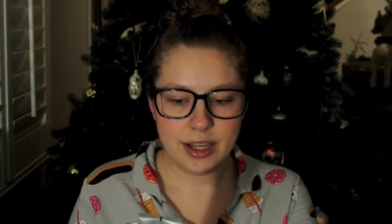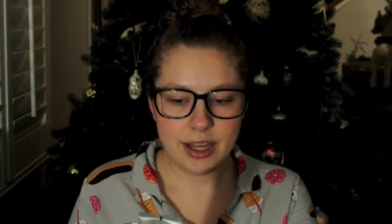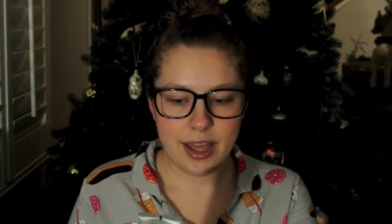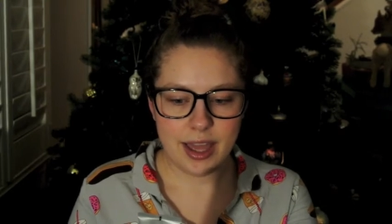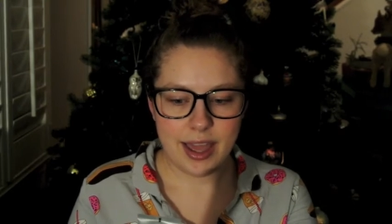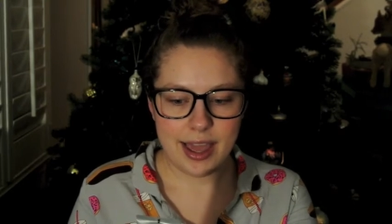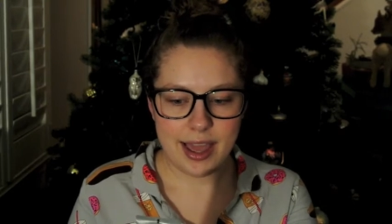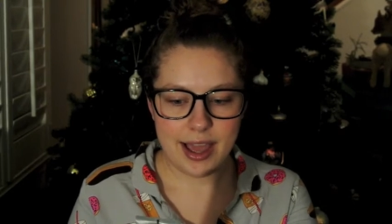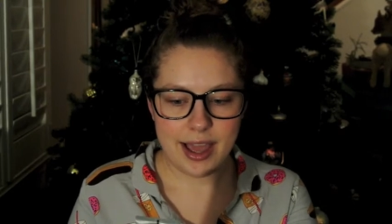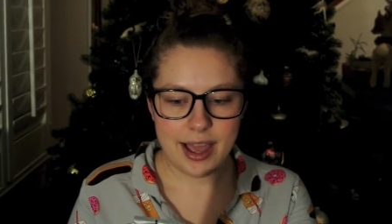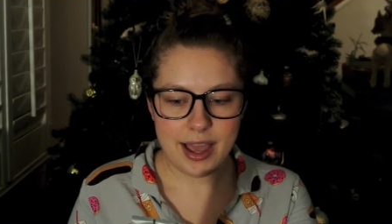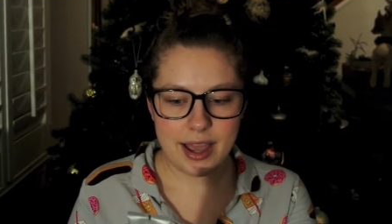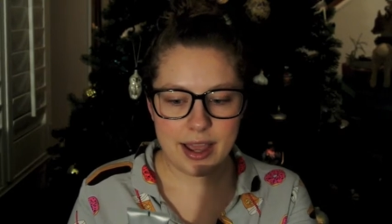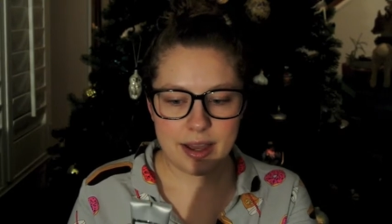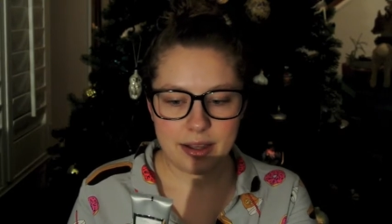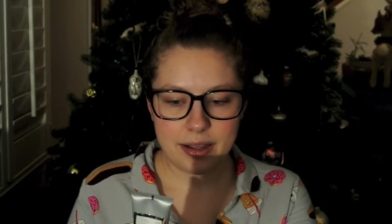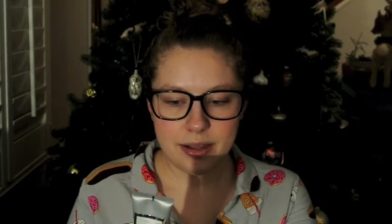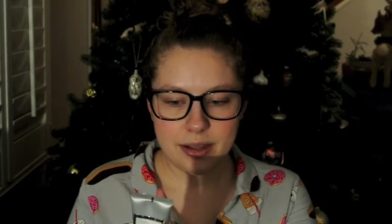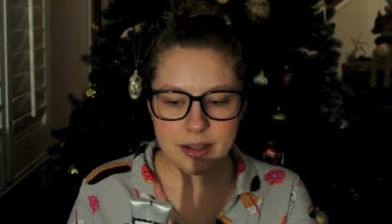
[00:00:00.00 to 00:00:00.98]
a
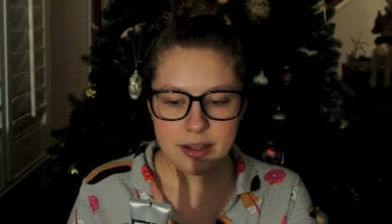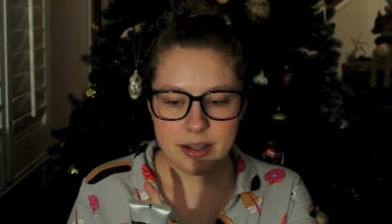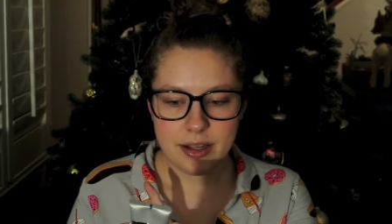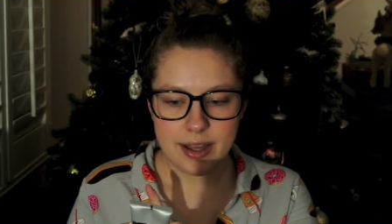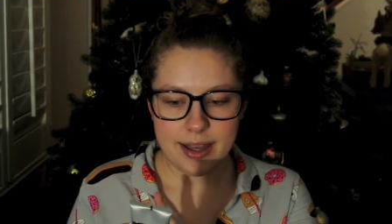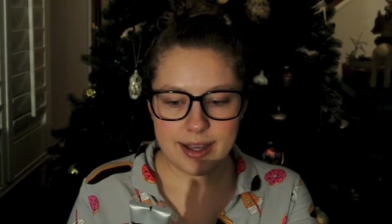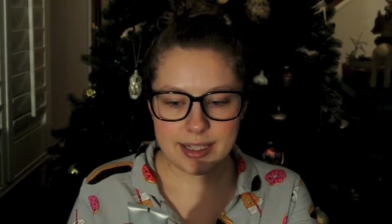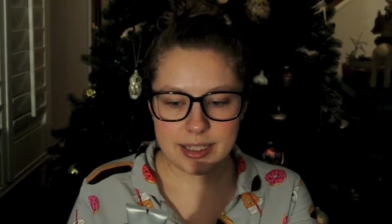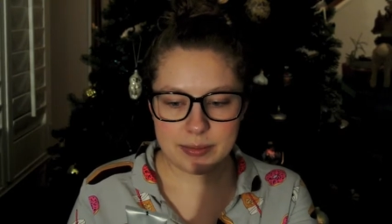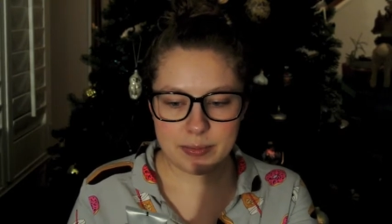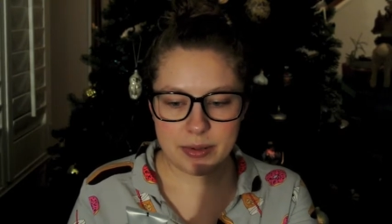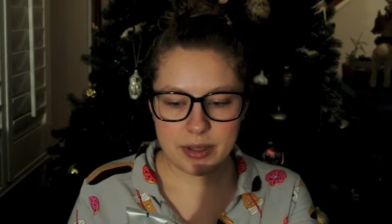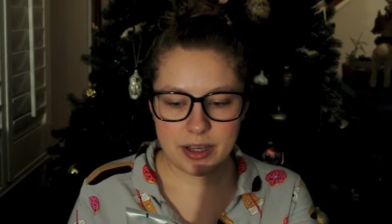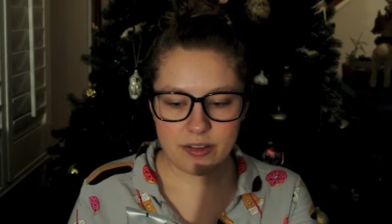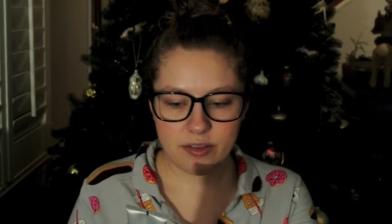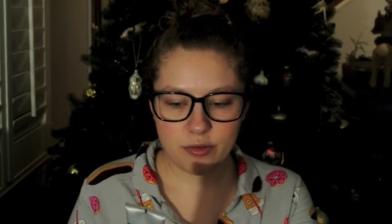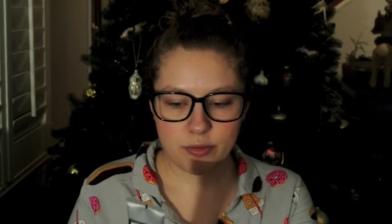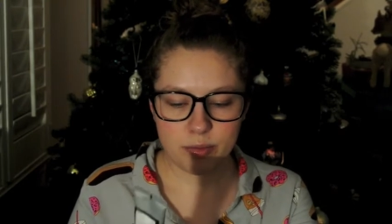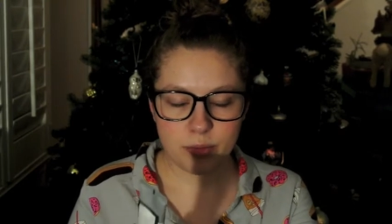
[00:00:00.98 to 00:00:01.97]

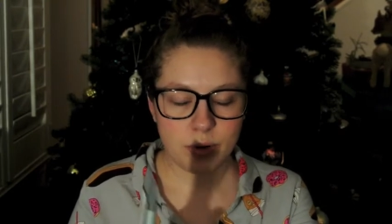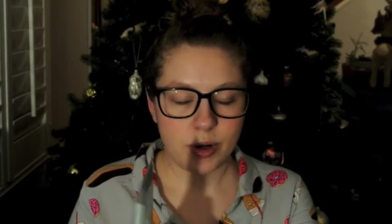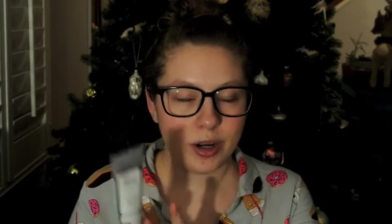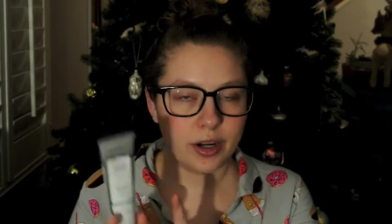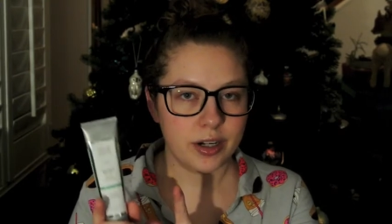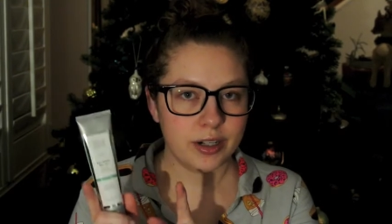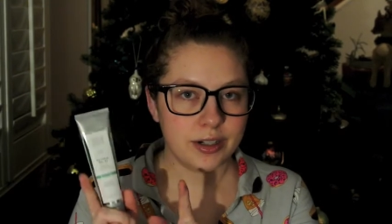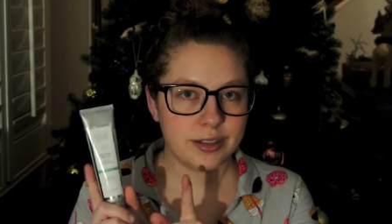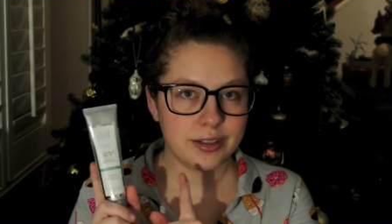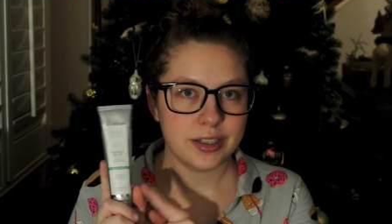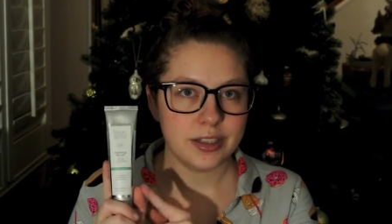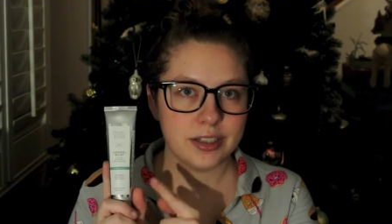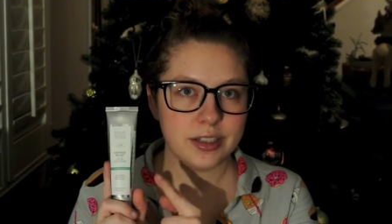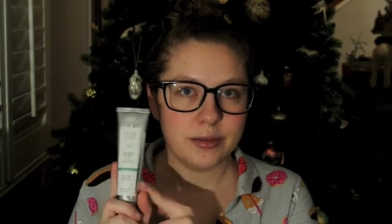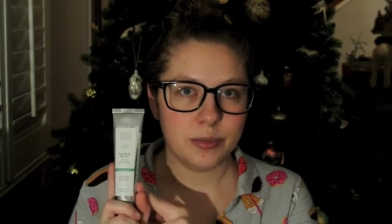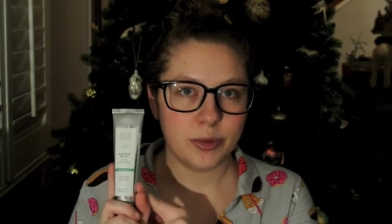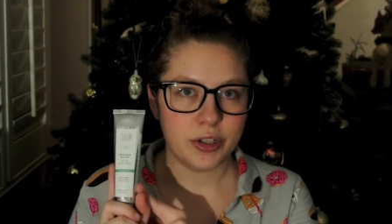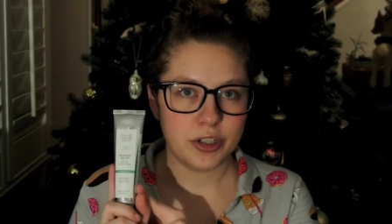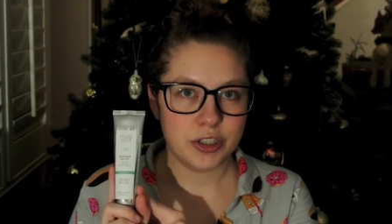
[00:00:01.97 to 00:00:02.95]
SPF product tinted
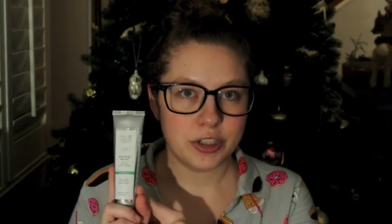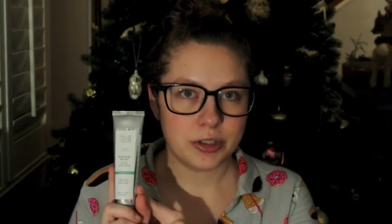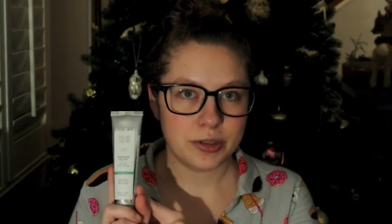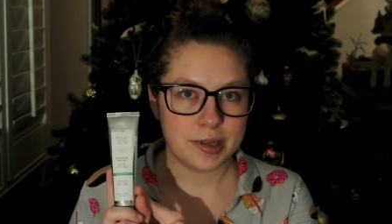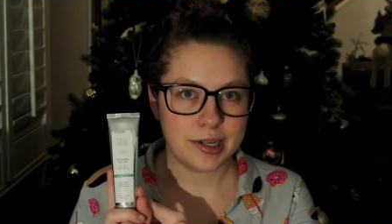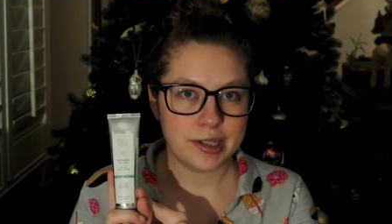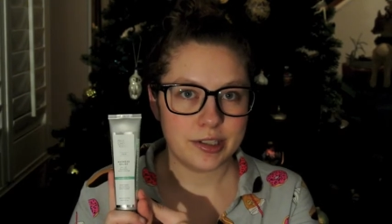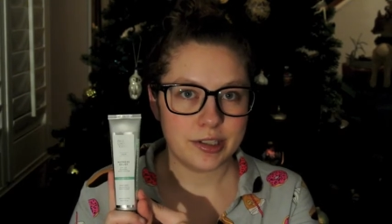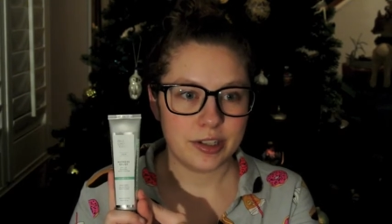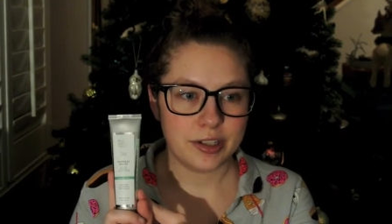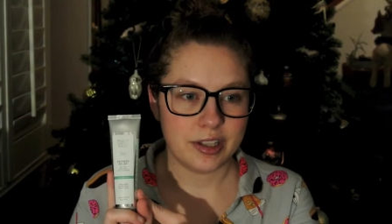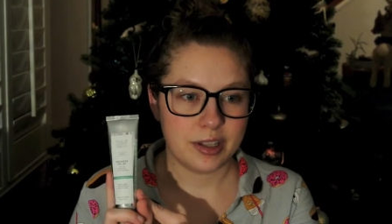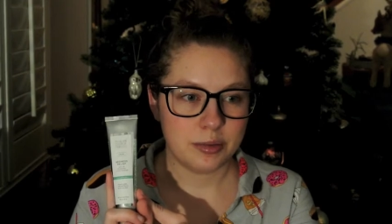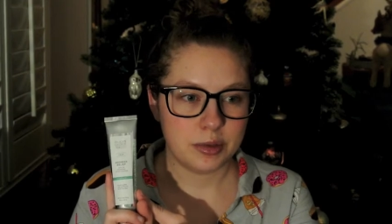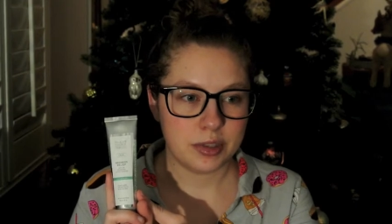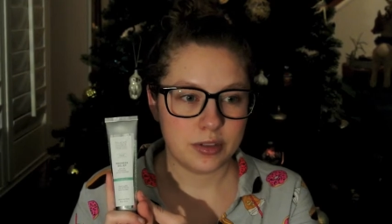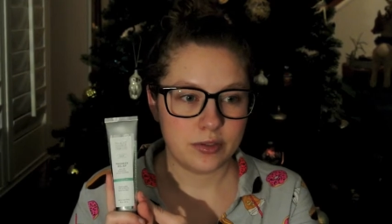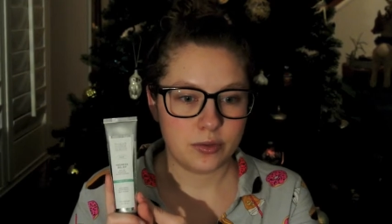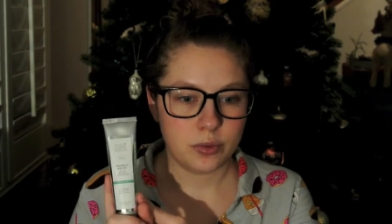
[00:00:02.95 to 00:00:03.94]
moisturizer that
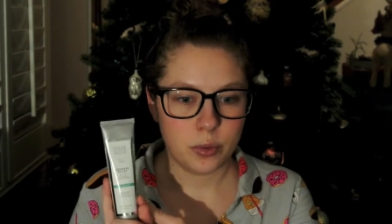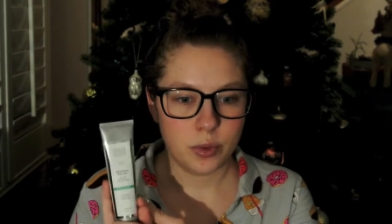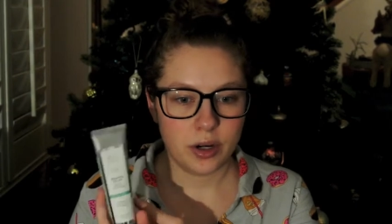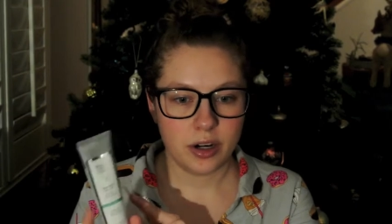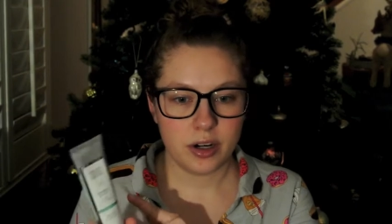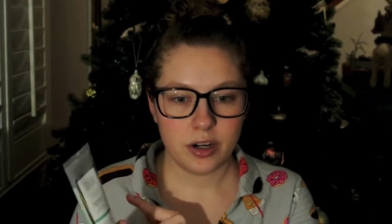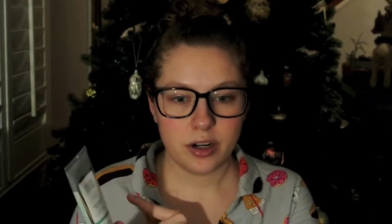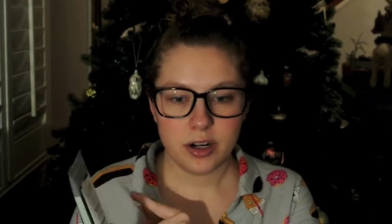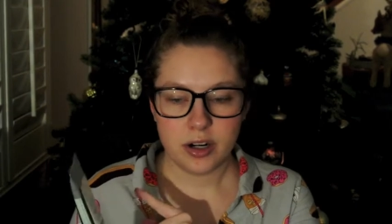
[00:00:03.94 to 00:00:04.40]
was for